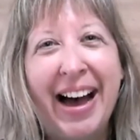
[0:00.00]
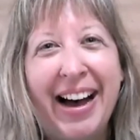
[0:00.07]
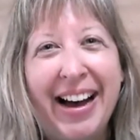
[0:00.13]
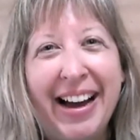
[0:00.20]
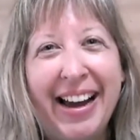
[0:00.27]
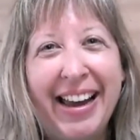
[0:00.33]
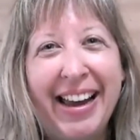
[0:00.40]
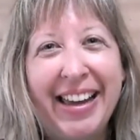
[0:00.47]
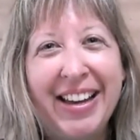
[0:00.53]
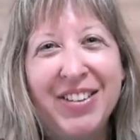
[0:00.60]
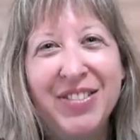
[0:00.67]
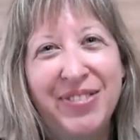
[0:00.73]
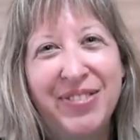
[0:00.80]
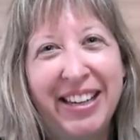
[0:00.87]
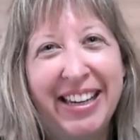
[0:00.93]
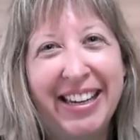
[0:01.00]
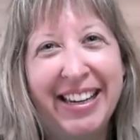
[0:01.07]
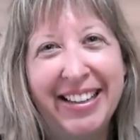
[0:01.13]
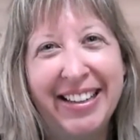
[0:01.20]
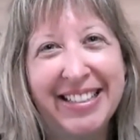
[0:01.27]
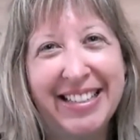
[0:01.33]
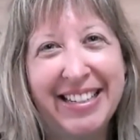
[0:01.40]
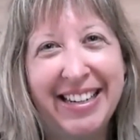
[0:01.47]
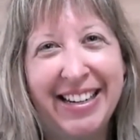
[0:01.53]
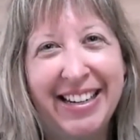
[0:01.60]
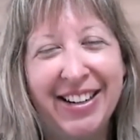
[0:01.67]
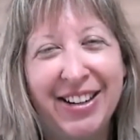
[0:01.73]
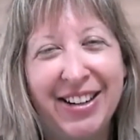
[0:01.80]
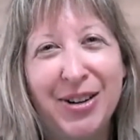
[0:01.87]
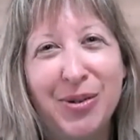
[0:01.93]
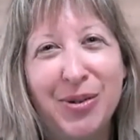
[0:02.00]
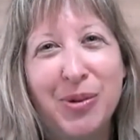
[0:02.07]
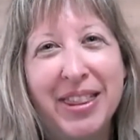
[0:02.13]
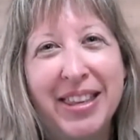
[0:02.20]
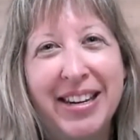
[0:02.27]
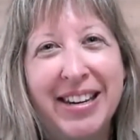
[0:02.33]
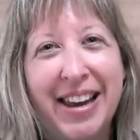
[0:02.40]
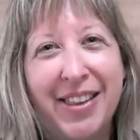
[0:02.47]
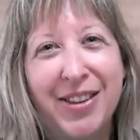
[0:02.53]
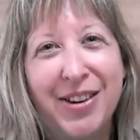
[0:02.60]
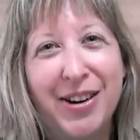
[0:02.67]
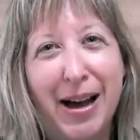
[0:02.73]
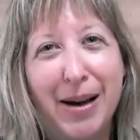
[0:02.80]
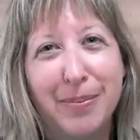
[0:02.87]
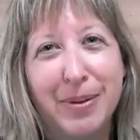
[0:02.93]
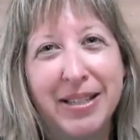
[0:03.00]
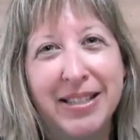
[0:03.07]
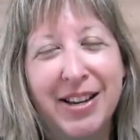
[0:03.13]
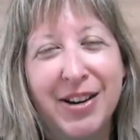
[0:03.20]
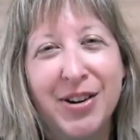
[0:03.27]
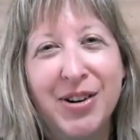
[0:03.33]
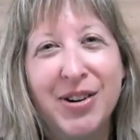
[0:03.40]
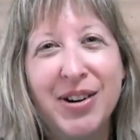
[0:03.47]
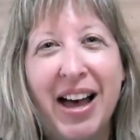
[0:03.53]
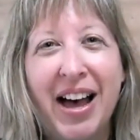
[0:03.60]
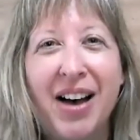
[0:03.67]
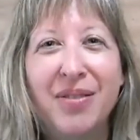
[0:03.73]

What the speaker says: Hi, Vicky Kelty here with another episode